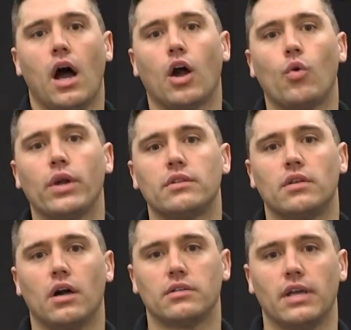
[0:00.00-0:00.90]
A quick
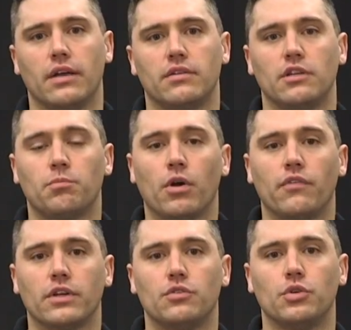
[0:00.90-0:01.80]
tug test is
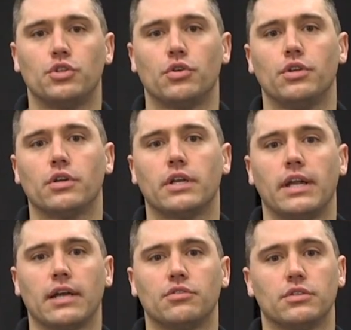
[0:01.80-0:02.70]
perfect to ensure your
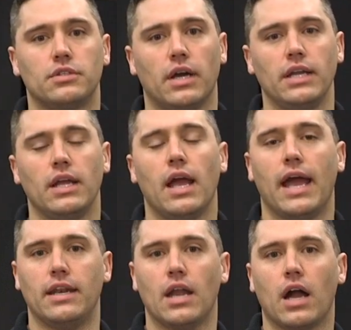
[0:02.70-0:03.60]
connector is tight
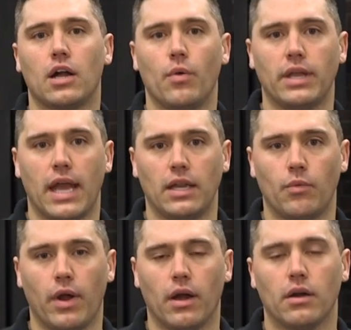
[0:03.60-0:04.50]
and not going
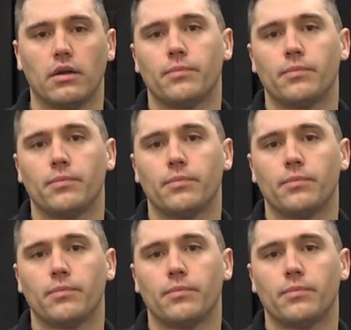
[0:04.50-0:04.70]
anywhere.